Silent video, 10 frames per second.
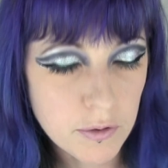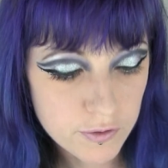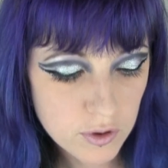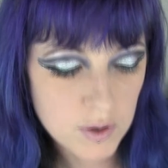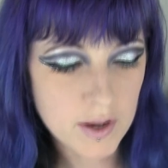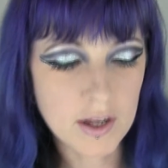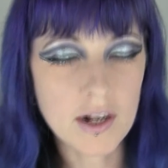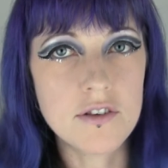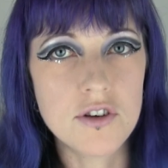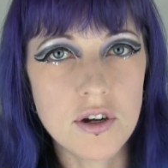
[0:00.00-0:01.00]
before you add the
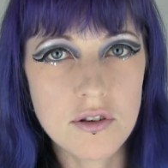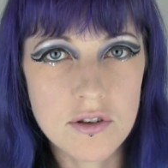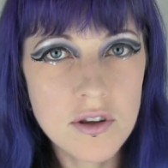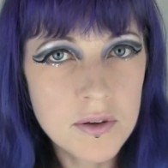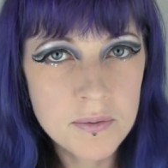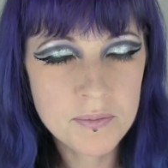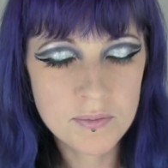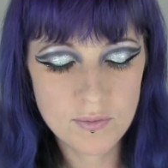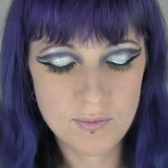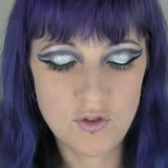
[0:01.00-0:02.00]
glitter dots,
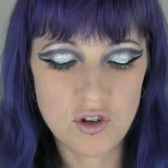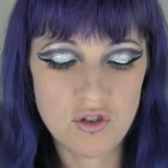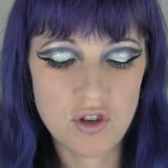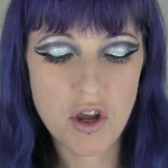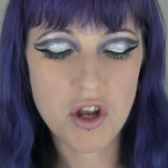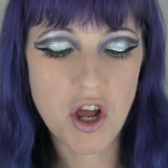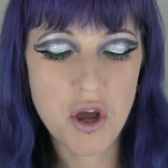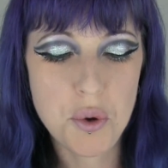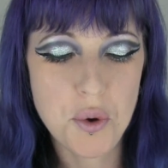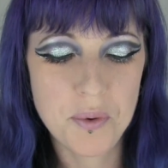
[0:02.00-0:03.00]
just so you know.
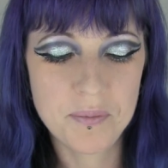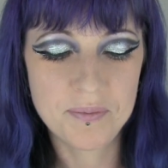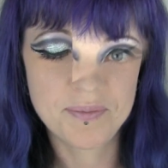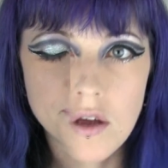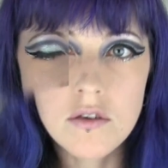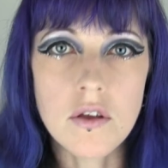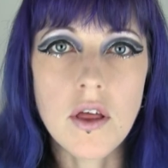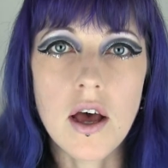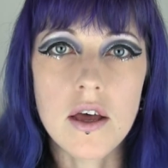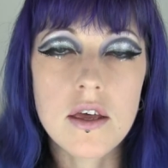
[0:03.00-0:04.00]
So
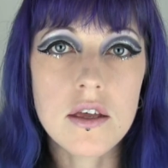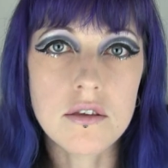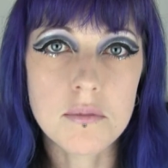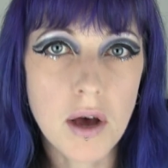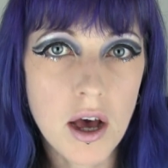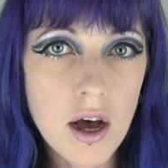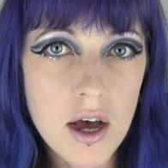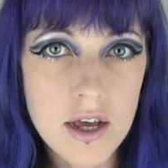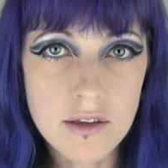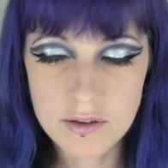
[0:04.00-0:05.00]
that is my
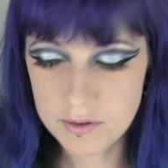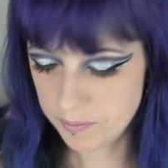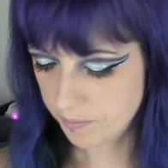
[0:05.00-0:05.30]
eyes.